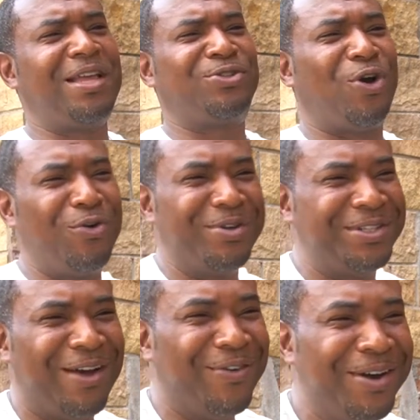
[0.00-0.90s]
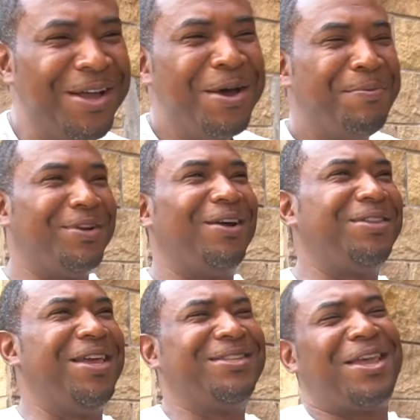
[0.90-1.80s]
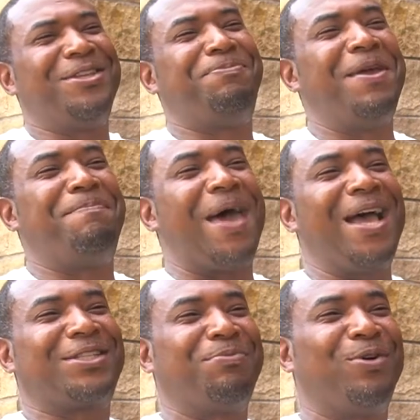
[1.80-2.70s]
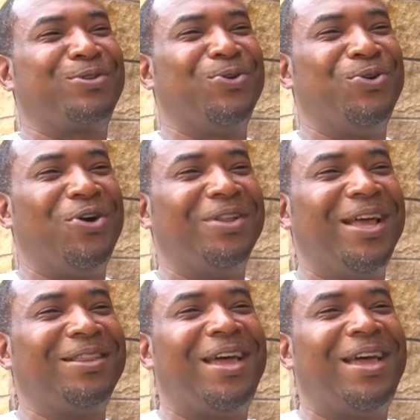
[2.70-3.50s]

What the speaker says: That story was never put out there. It's like this big basketball school and all that.